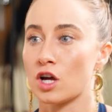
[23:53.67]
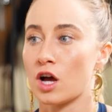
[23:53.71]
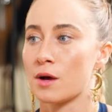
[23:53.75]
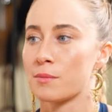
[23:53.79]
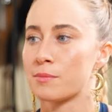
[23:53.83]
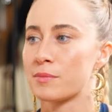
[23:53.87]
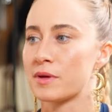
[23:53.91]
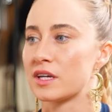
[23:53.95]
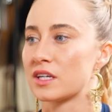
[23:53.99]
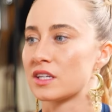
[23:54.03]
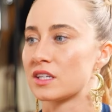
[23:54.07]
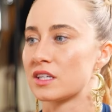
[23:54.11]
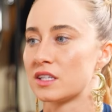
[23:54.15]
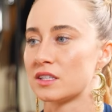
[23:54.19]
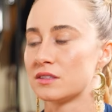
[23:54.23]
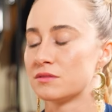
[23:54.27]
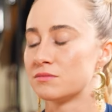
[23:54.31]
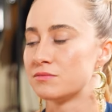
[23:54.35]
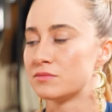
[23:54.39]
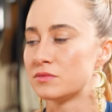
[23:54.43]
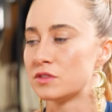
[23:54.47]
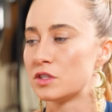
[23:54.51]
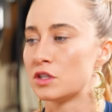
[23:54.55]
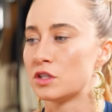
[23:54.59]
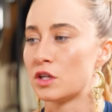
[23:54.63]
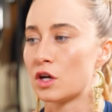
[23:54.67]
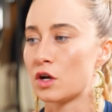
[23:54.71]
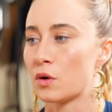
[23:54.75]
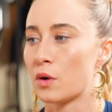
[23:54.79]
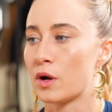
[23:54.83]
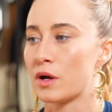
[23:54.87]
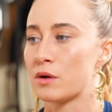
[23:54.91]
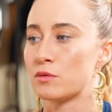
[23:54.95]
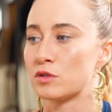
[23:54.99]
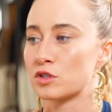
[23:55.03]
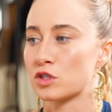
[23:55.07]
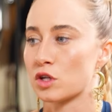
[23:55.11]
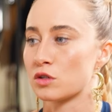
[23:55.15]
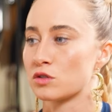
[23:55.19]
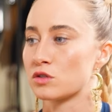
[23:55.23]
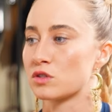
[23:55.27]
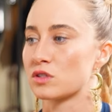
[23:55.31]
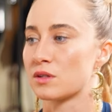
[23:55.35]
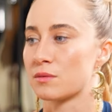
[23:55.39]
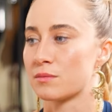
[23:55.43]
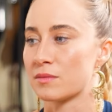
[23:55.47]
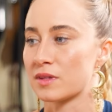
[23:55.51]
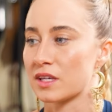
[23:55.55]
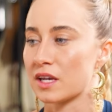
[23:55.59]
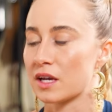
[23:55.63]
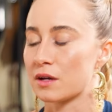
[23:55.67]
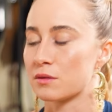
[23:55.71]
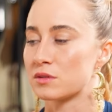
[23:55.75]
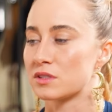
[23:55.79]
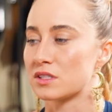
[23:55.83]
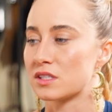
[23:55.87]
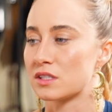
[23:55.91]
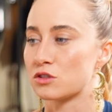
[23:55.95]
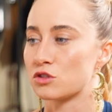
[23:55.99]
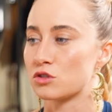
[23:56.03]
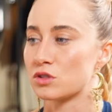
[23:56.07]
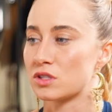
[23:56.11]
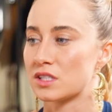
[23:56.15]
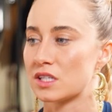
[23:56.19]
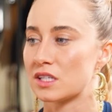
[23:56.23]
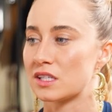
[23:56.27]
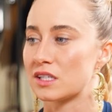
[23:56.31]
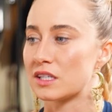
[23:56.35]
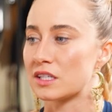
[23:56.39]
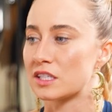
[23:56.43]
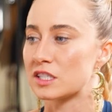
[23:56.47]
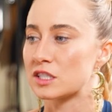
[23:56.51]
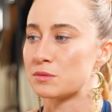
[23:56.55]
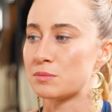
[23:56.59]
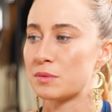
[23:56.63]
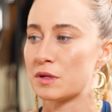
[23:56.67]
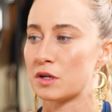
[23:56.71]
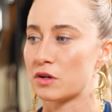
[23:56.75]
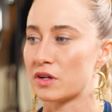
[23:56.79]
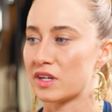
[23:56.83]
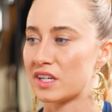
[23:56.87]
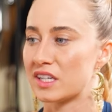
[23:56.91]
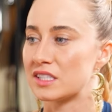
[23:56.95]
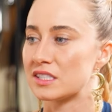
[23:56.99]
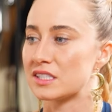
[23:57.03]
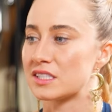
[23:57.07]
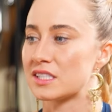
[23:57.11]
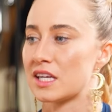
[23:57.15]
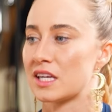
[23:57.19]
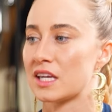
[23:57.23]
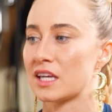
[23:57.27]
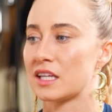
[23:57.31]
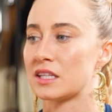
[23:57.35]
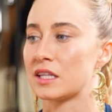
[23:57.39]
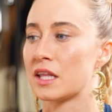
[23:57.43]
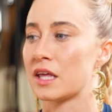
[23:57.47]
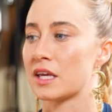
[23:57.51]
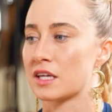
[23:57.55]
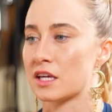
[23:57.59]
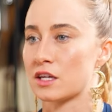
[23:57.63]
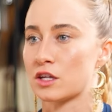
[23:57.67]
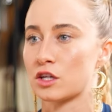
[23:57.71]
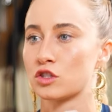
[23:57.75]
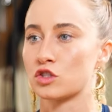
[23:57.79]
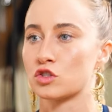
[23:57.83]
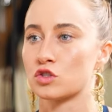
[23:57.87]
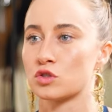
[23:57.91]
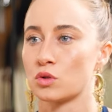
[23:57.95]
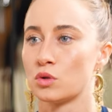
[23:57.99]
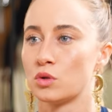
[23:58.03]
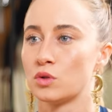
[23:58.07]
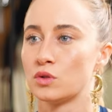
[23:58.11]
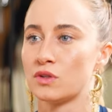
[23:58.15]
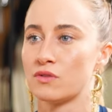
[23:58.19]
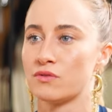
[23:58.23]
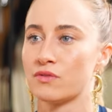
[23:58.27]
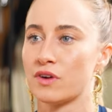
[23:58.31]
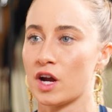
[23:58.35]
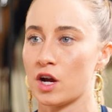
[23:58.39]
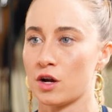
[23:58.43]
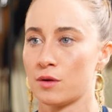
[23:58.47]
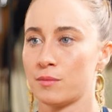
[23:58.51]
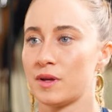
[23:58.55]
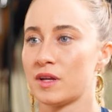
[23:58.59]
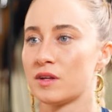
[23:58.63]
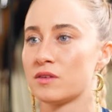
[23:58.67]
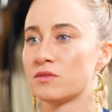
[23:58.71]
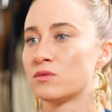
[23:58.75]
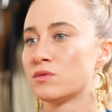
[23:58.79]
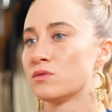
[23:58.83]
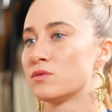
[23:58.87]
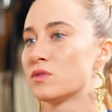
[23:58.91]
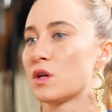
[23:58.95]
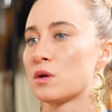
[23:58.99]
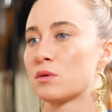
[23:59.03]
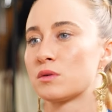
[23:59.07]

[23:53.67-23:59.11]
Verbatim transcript: topic and, you know, it was also something I was interested in experiencing in like a controlled environment.